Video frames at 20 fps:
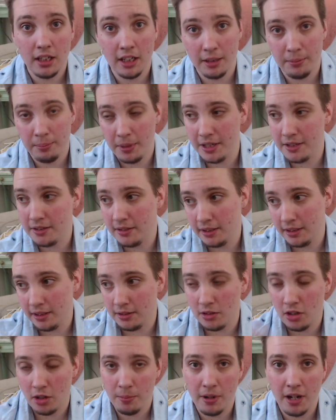basically the
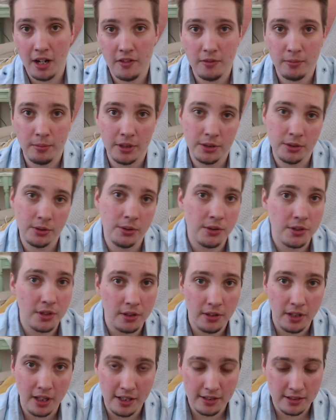top half of my
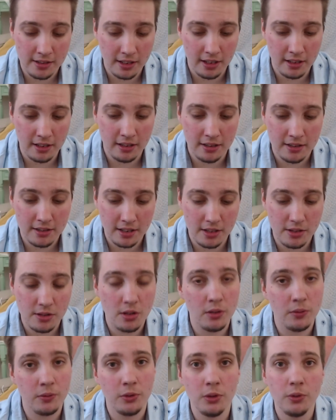torso, is a sense
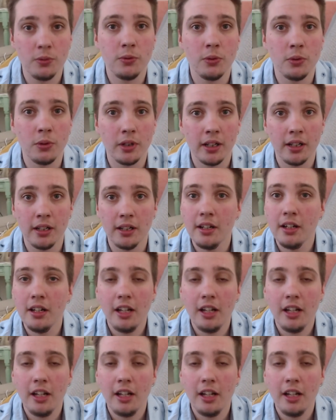of euphoria.